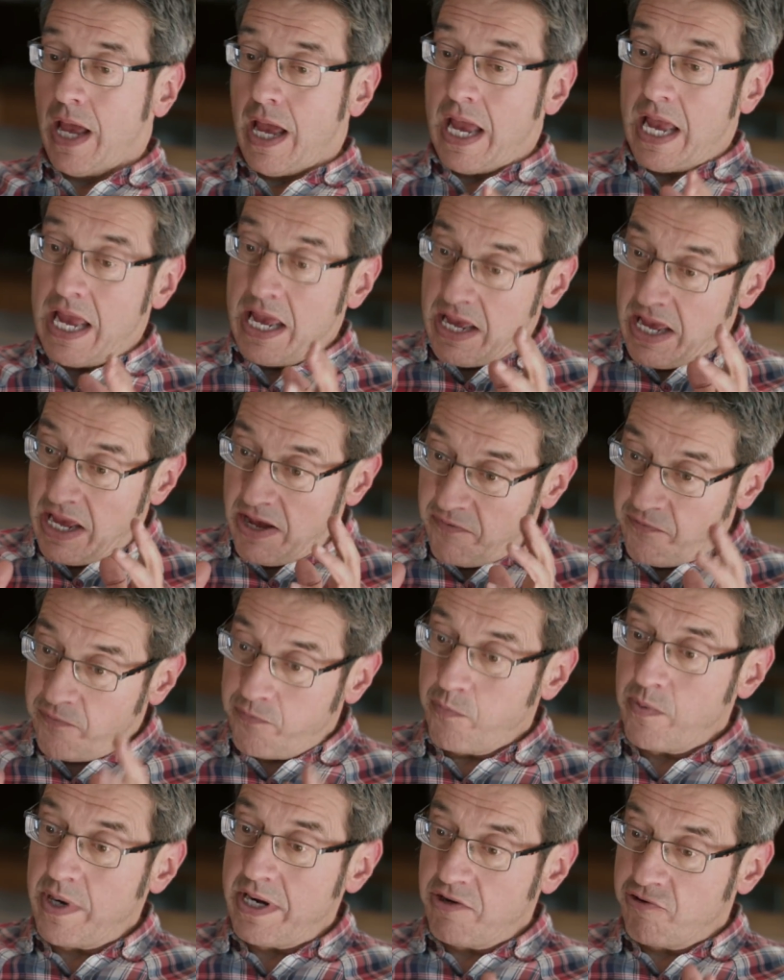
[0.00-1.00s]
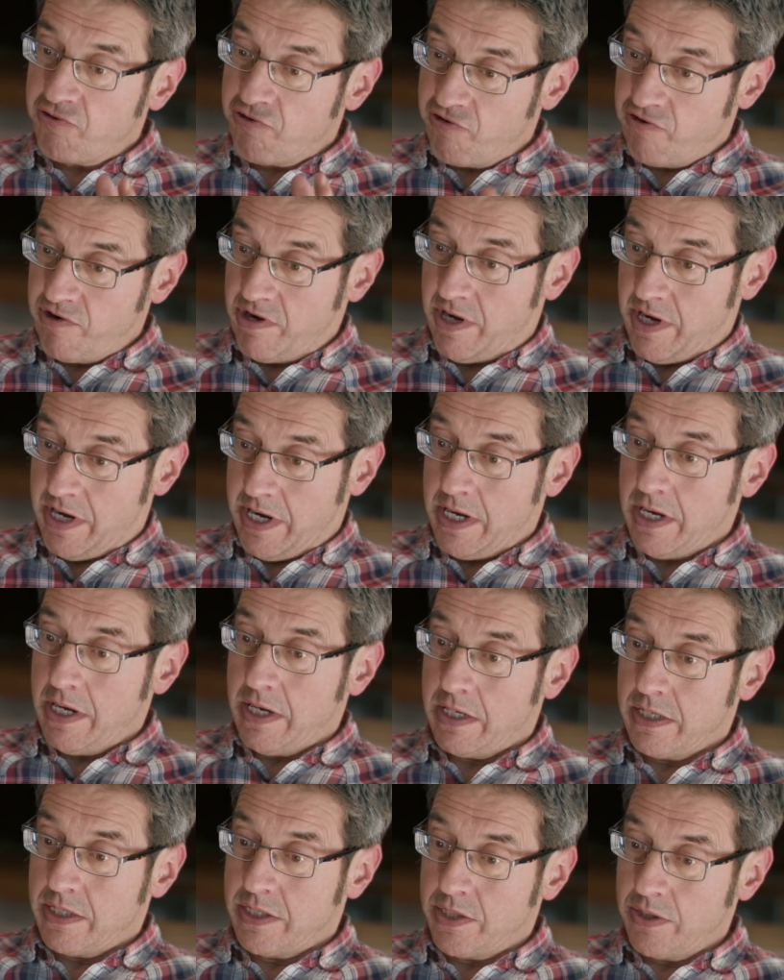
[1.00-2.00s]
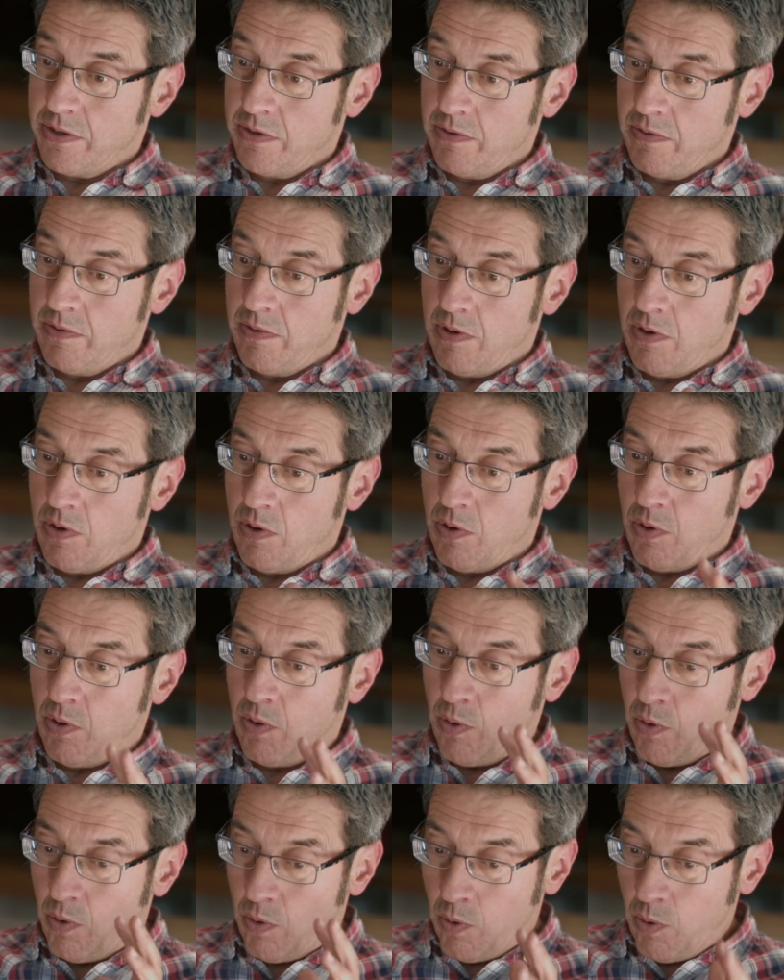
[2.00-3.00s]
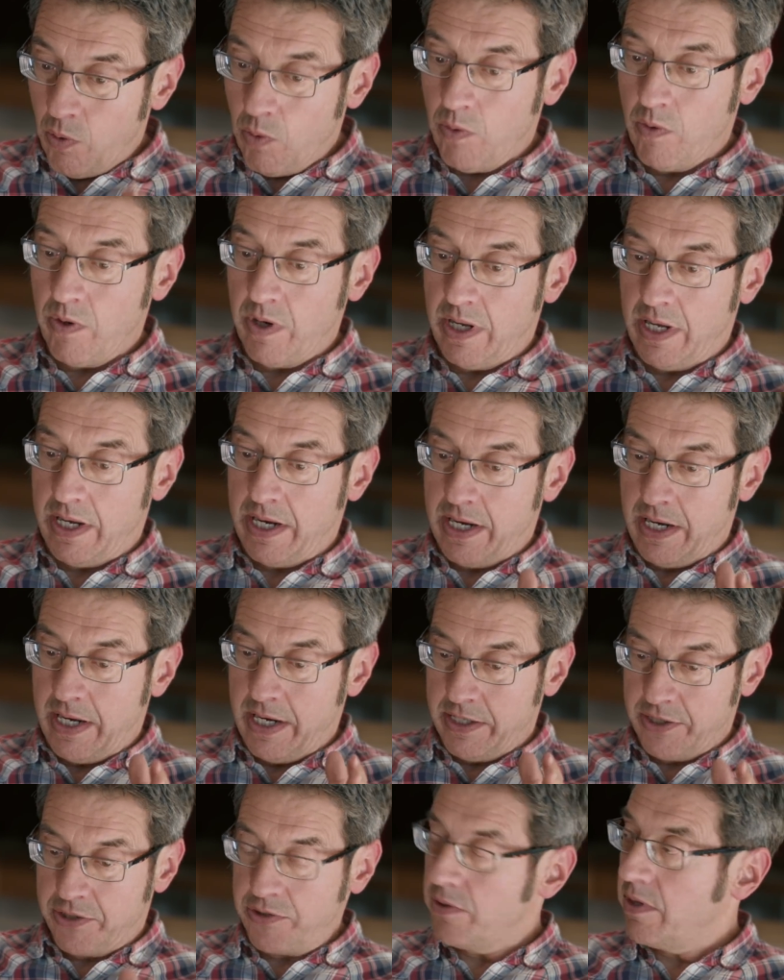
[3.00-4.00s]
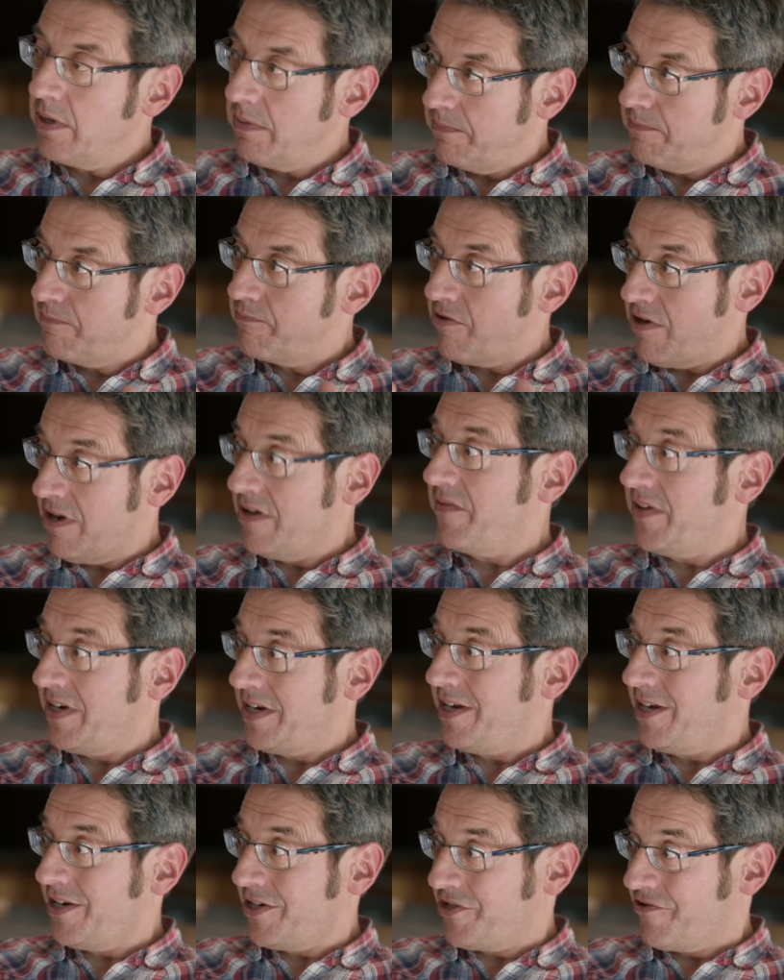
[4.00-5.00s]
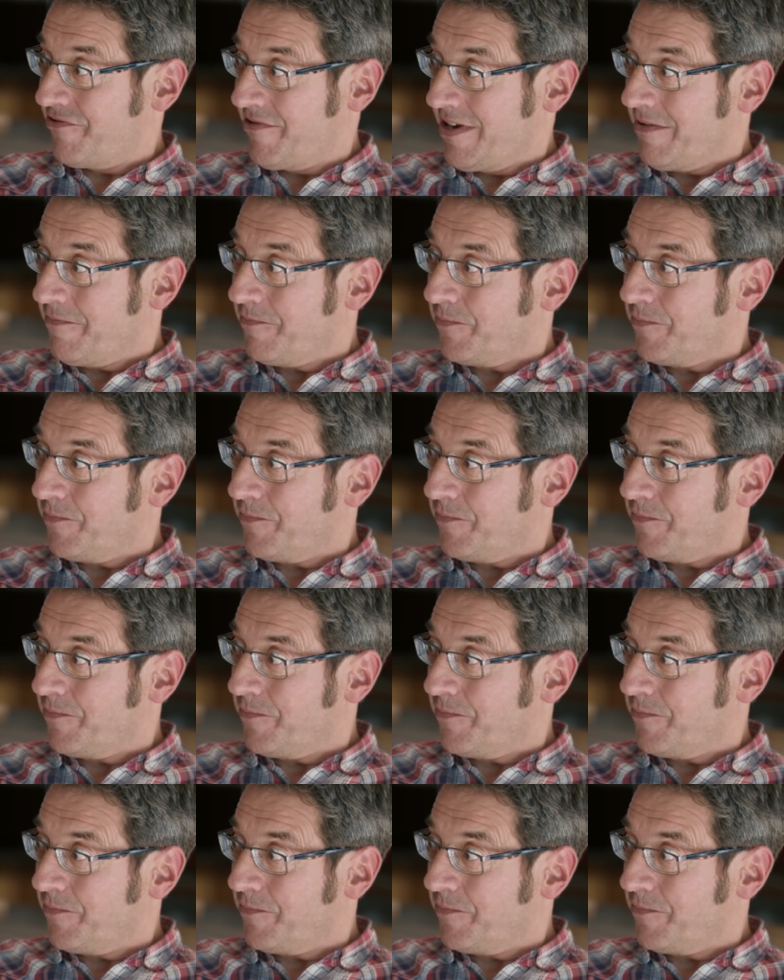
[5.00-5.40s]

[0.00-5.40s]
If we try to all enjoy private luxury